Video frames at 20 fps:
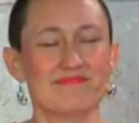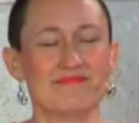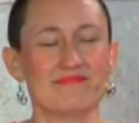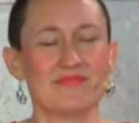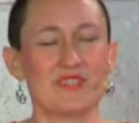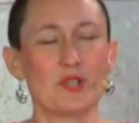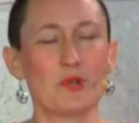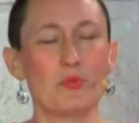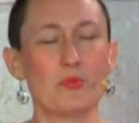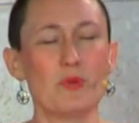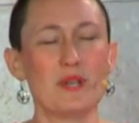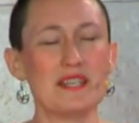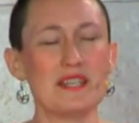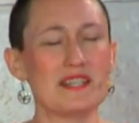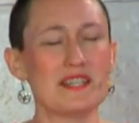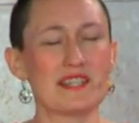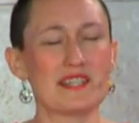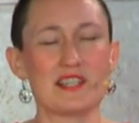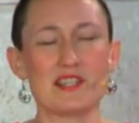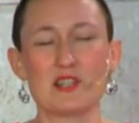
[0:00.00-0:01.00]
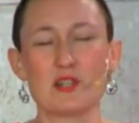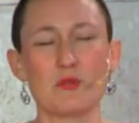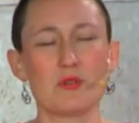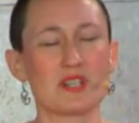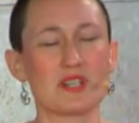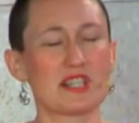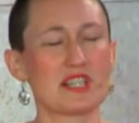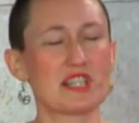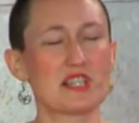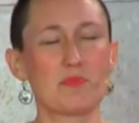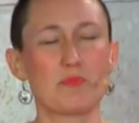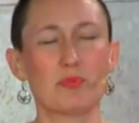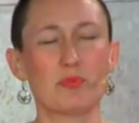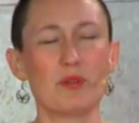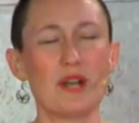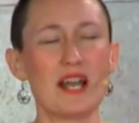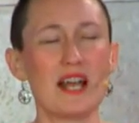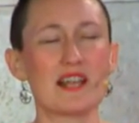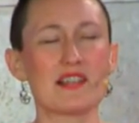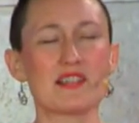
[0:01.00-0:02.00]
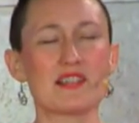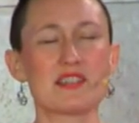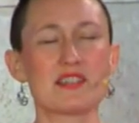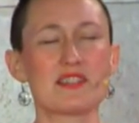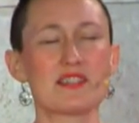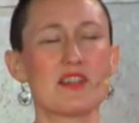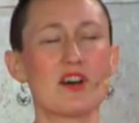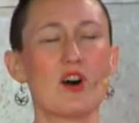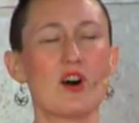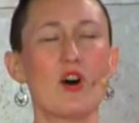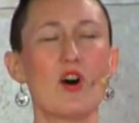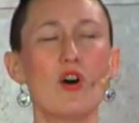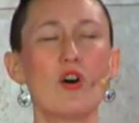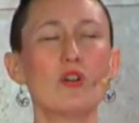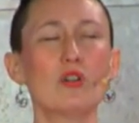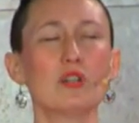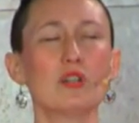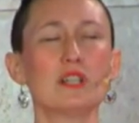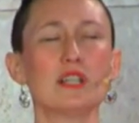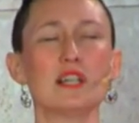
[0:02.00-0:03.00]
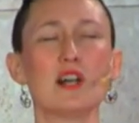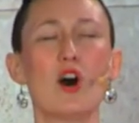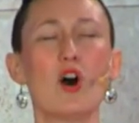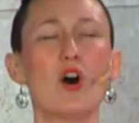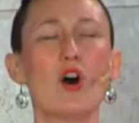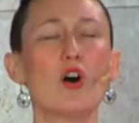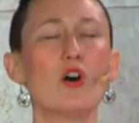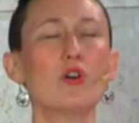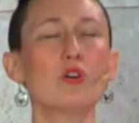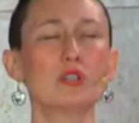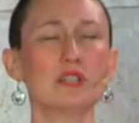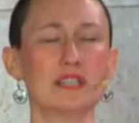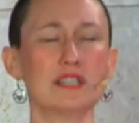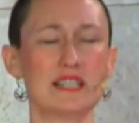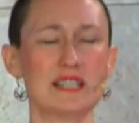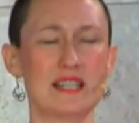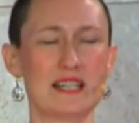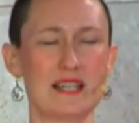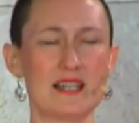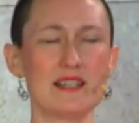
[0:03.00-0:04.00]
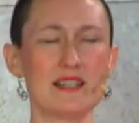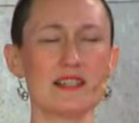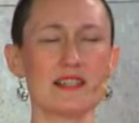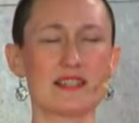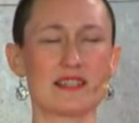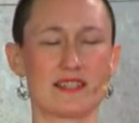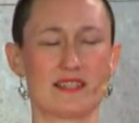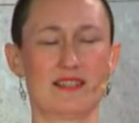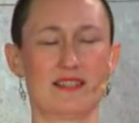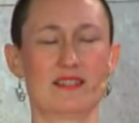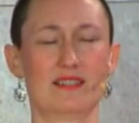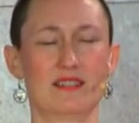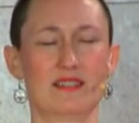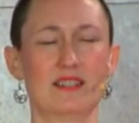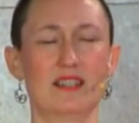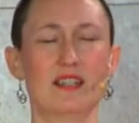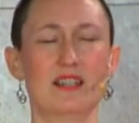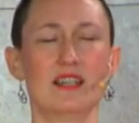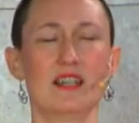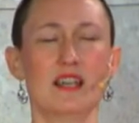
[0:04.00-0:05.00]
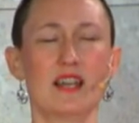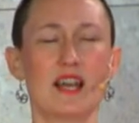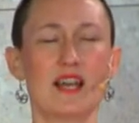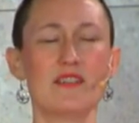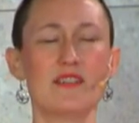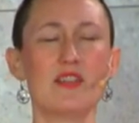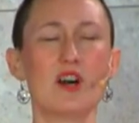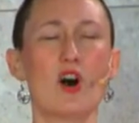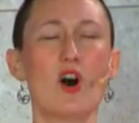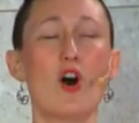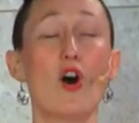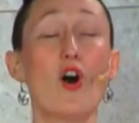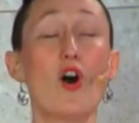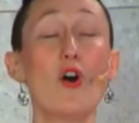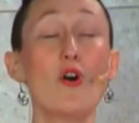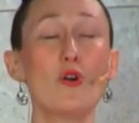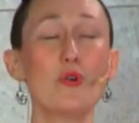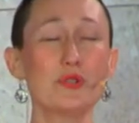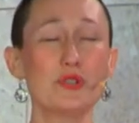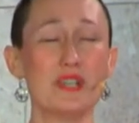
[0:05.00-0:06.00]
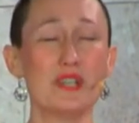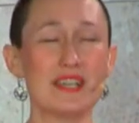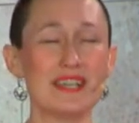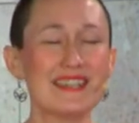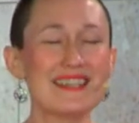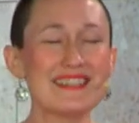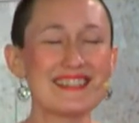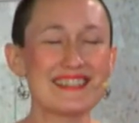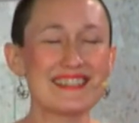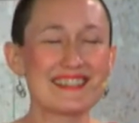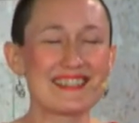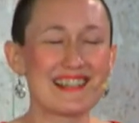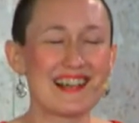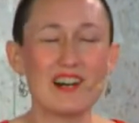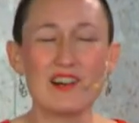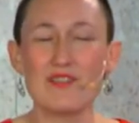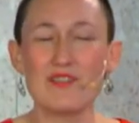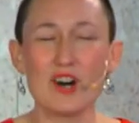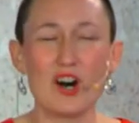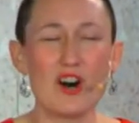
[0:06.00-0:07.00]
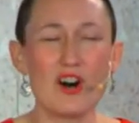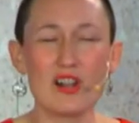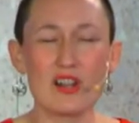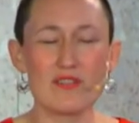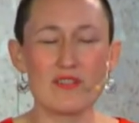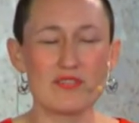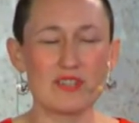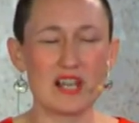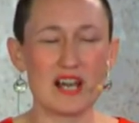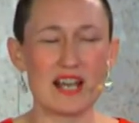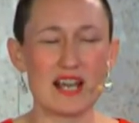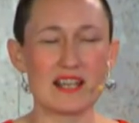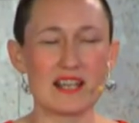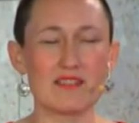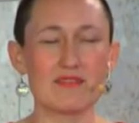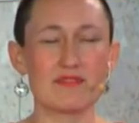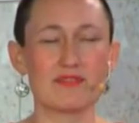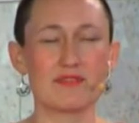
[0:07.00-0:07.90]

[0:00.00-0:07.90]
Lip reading: to witness and to express the holy holiness and the wholeness of all of life,